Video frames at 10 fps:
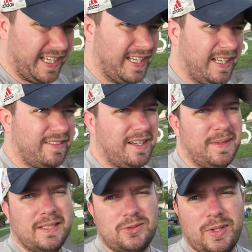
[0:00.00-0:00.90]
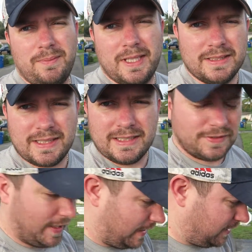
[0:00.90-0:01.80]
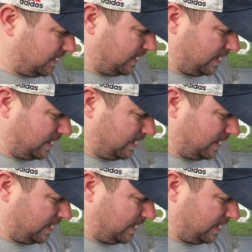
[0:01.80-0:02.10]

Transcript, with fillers: And I've got about twenty minutes, so that's fine.